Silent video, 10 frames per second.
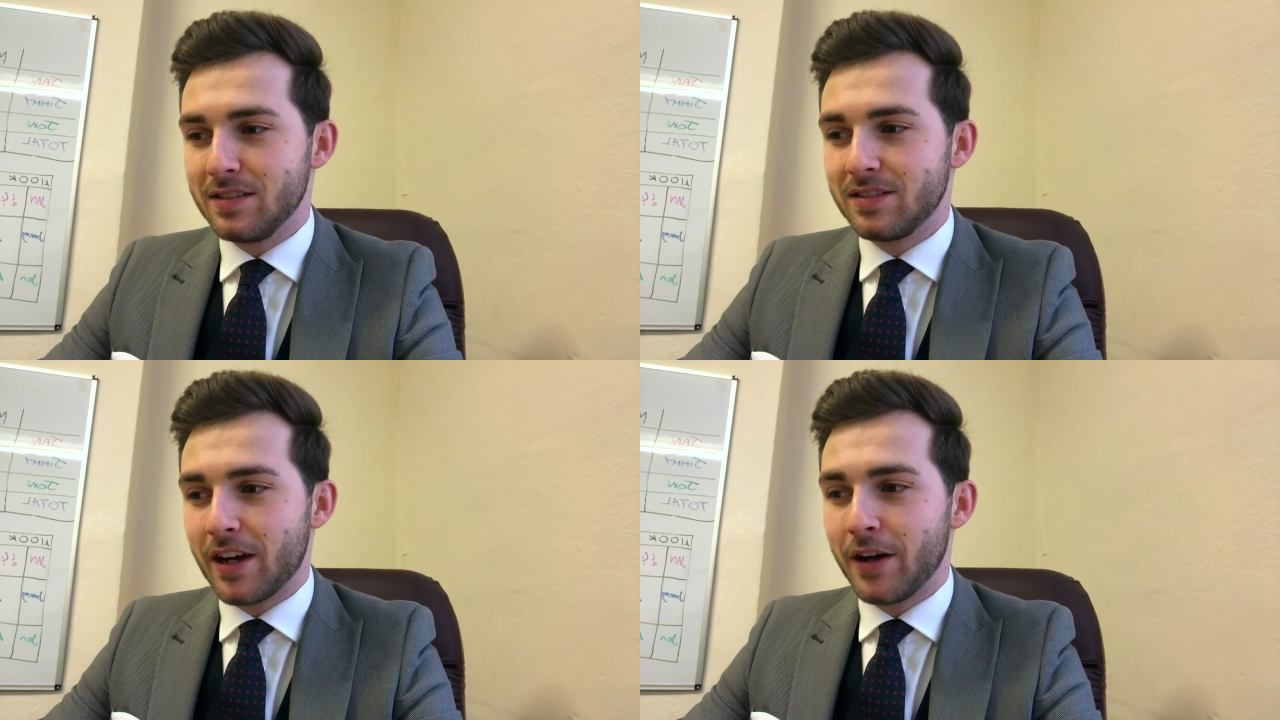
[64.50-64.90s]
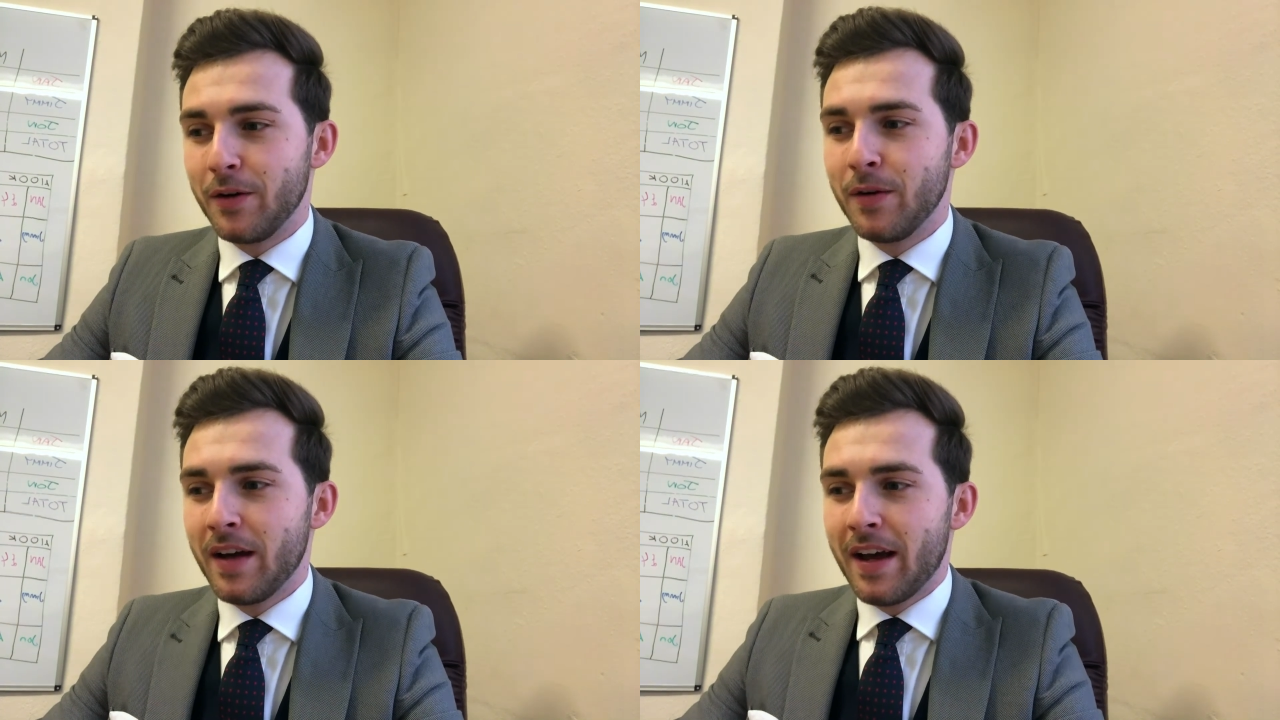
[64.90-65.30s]
So
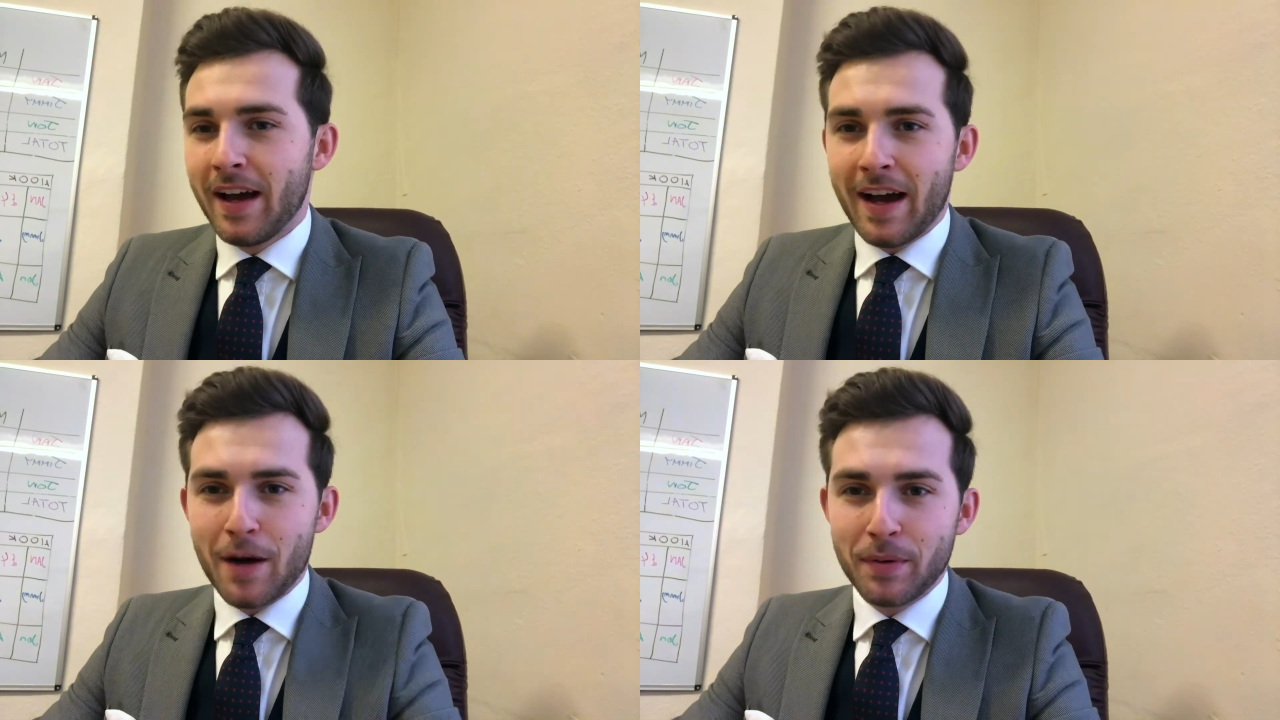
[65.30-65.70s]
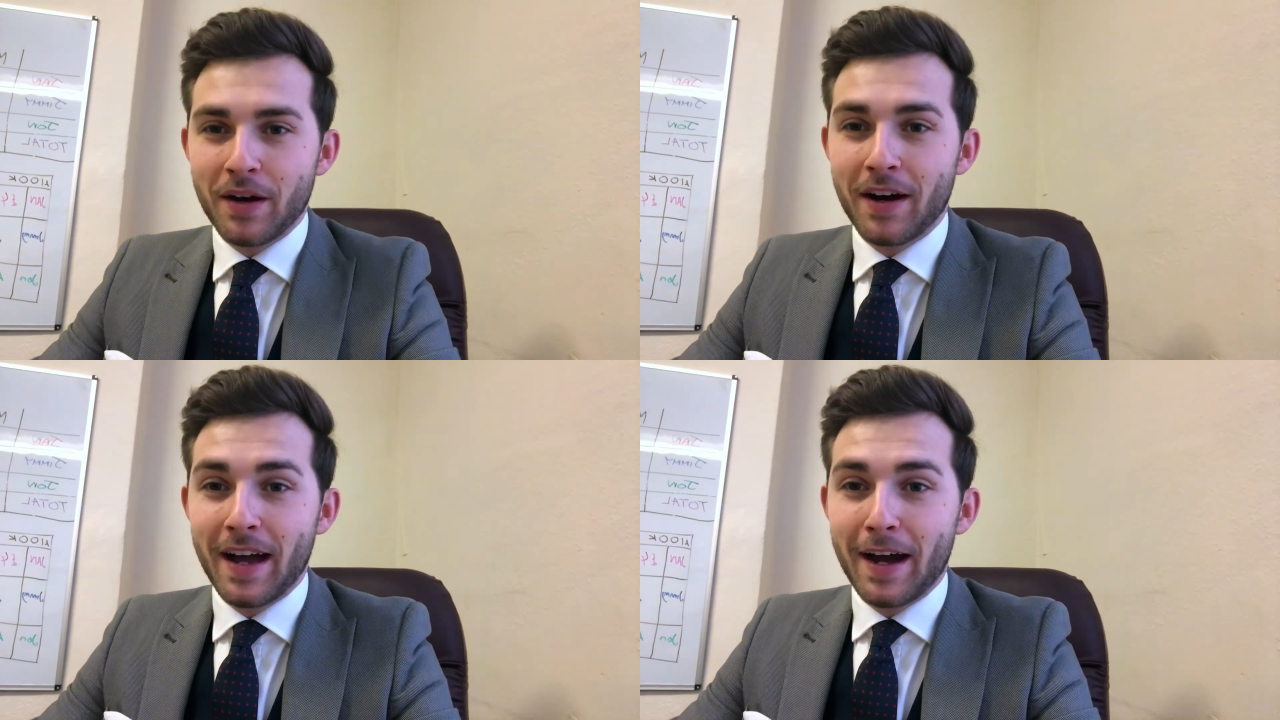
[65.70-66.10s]
help a
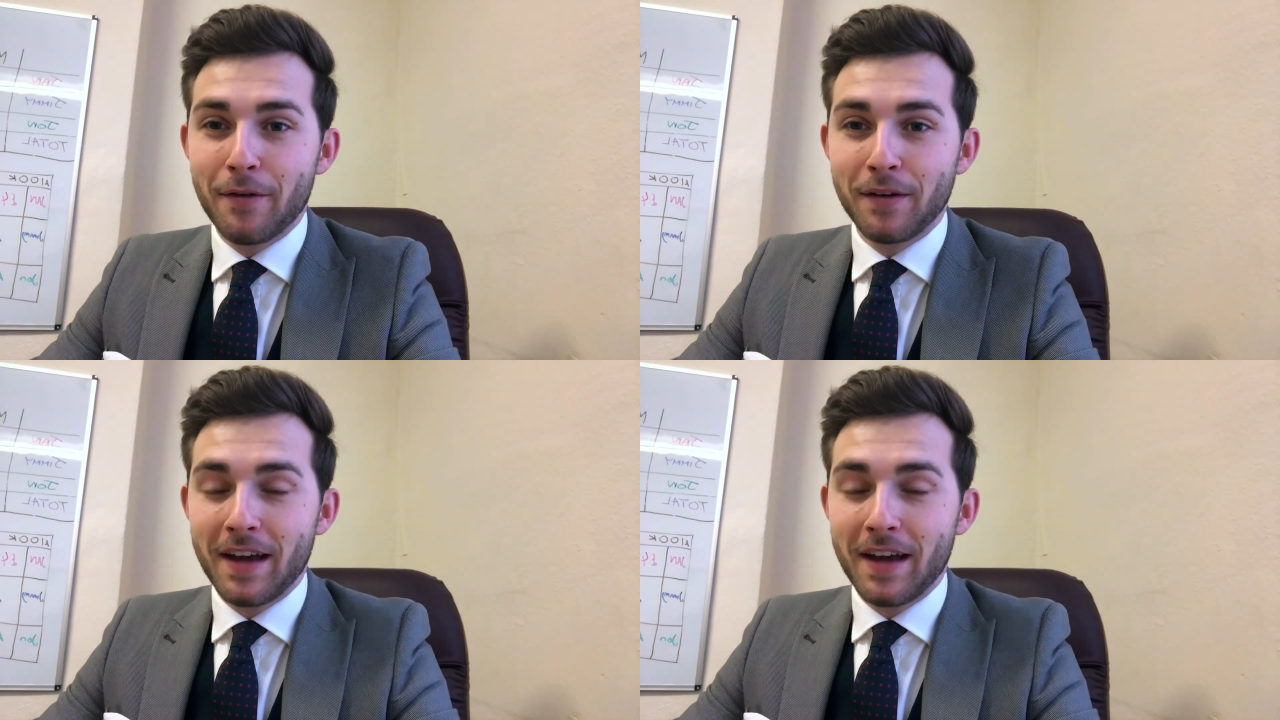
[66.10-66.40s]
guy out,